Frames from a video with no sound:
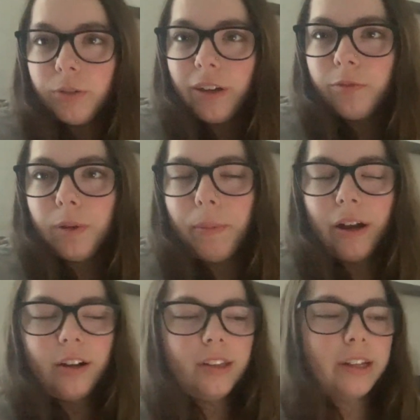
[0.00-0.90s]
waiting for my
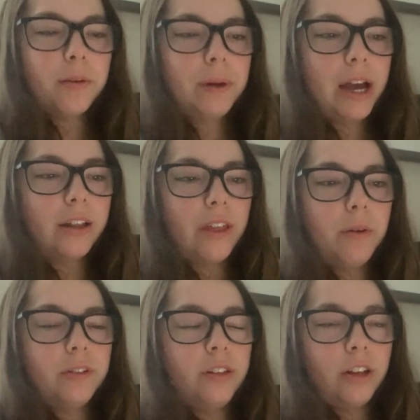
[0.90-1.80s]
parents to get back. They
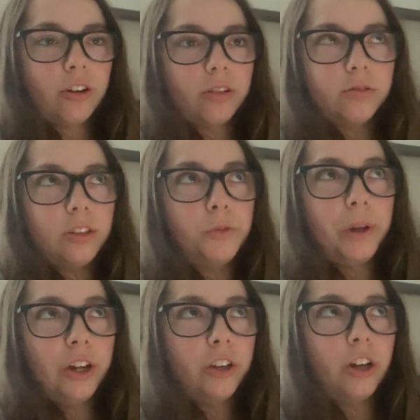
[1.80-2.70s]
went to dinner. Since
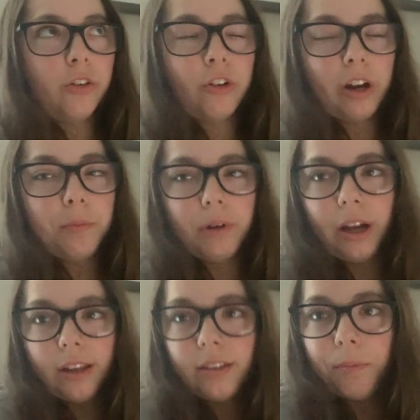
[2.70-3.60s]
we couldn't go, they're gonna bring
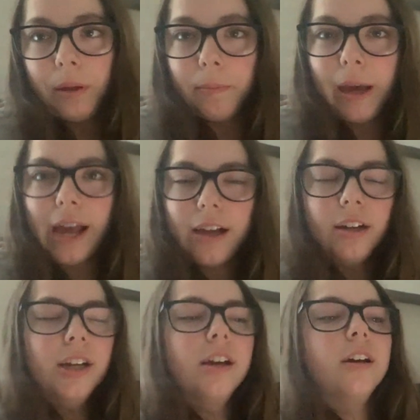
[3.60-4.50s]
us something back.
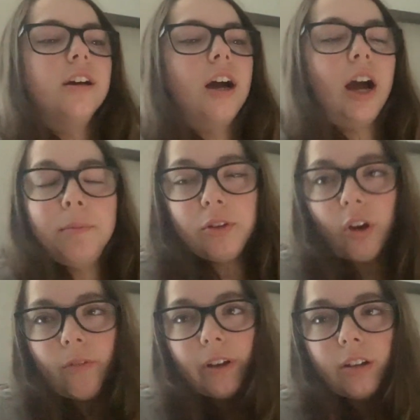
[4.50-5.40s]
I'm
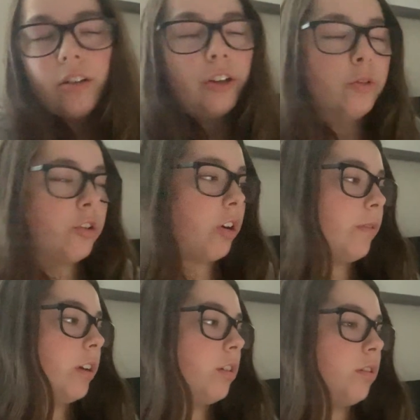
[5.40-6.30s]
starving. Are you
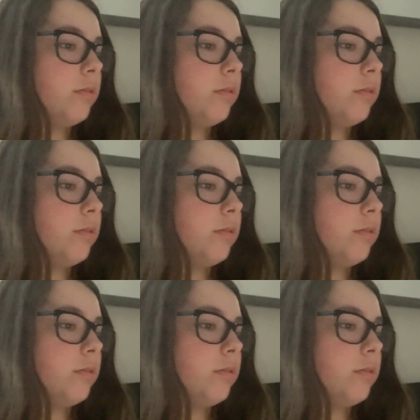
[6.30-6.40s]
starving?